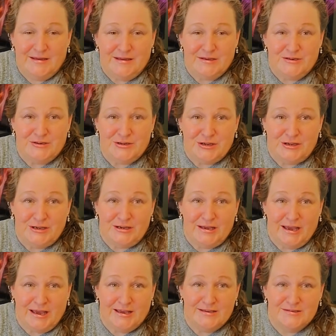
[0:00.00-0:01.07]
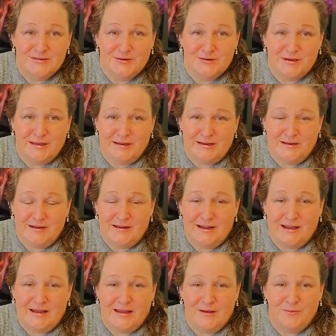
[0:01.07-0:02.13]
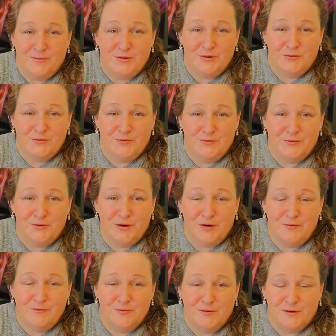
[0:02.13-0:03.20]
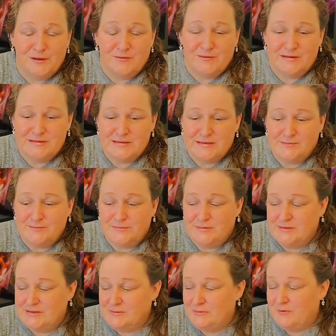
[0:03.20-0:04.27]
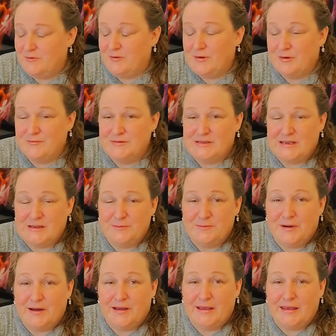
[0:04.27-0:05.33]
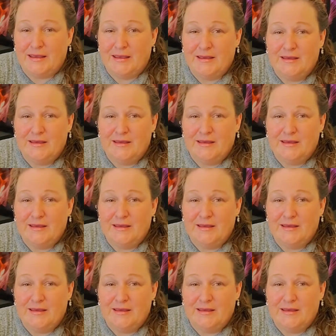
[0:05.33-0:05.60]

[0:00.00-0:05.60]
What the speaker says: she has created a beautiful home for all of us. Some of you have seen my